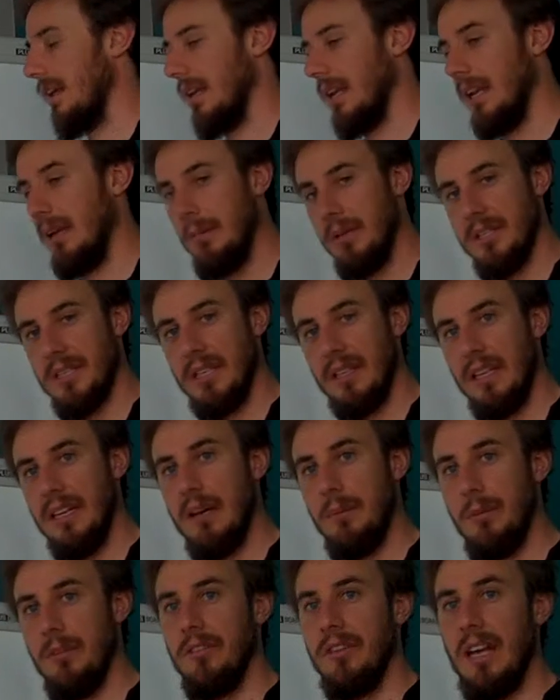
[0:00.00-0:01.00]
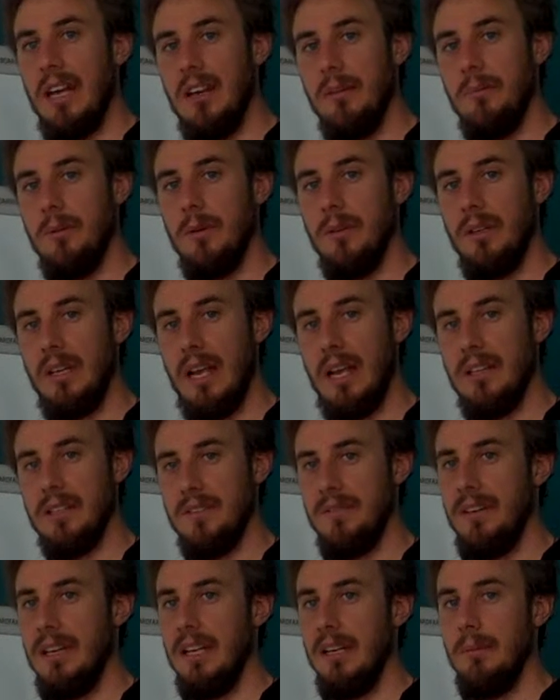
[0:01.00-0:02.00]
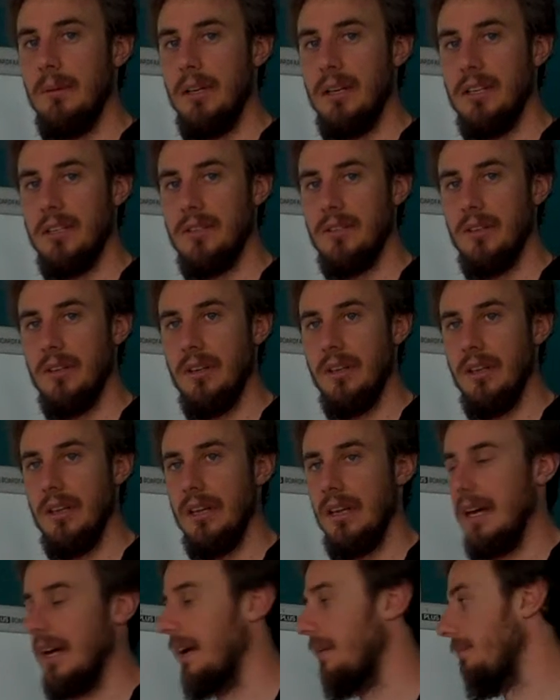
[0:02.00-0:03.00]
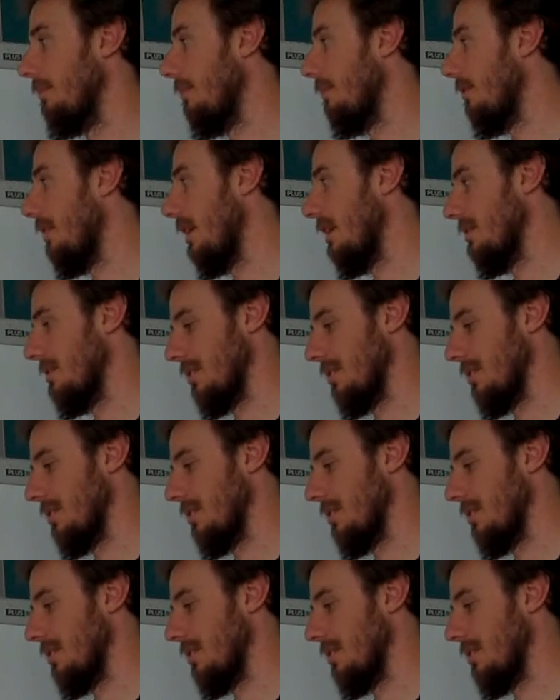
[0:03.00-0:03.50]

limiting the number of colours available in a certain file.